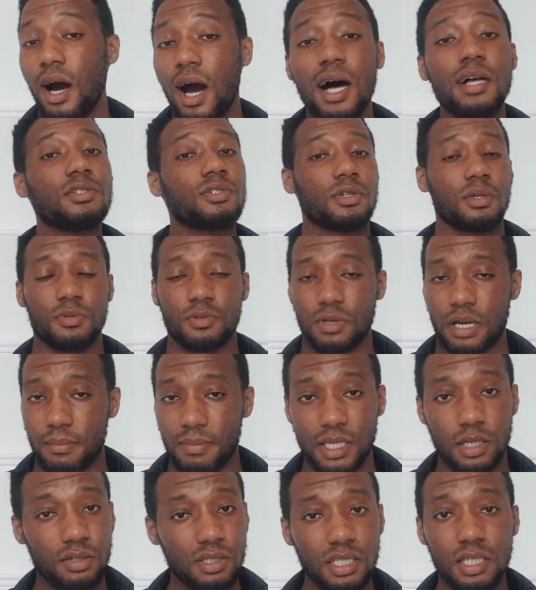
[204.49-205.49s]
Unsubscribe,
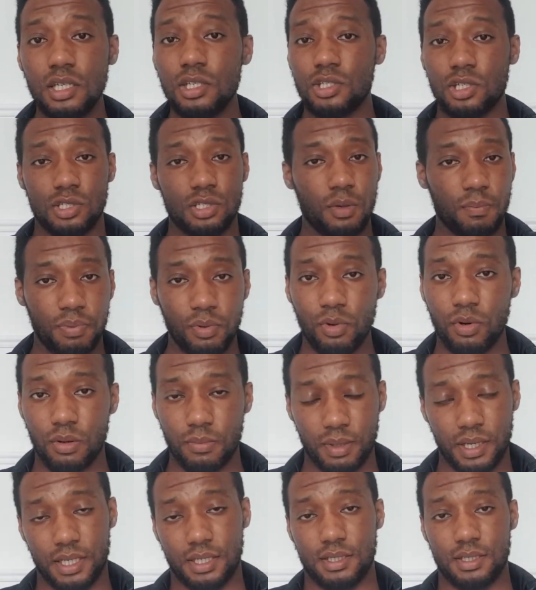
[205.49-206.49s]
I don't need your support,
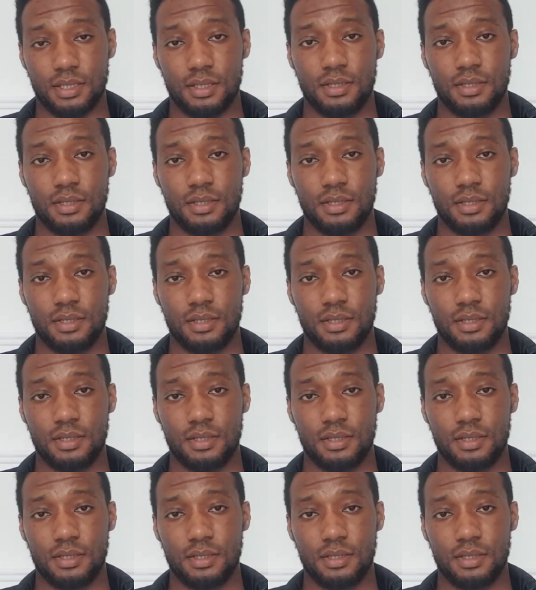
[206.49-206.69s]
blood.